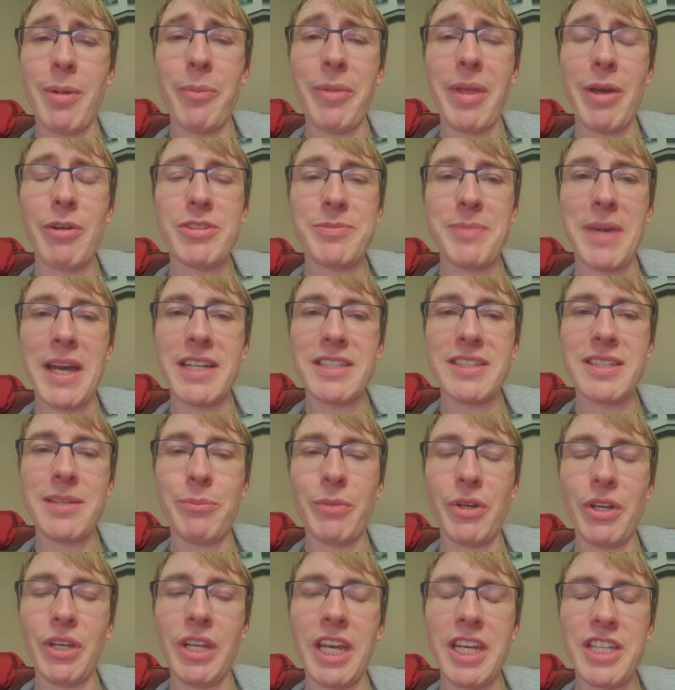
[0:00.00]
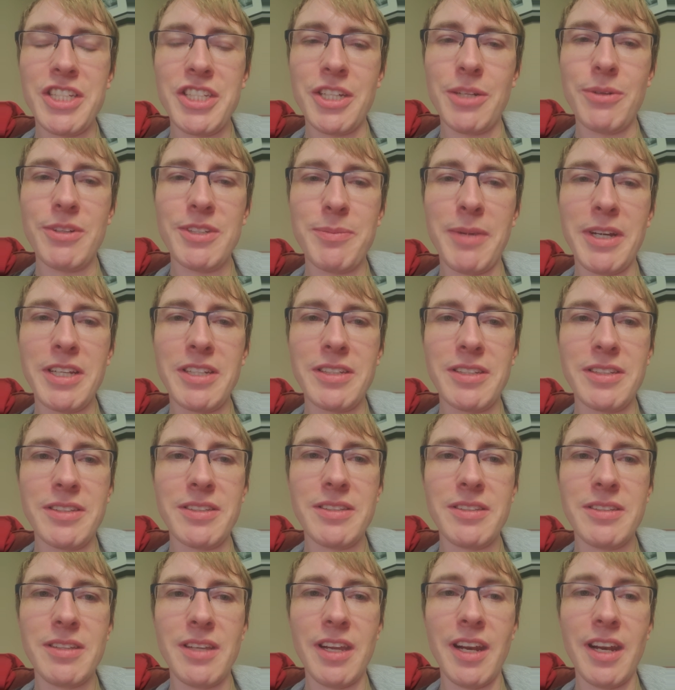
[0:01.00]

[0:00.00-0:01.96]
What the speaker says: I mean, that was Maxime Bernier too, as much as,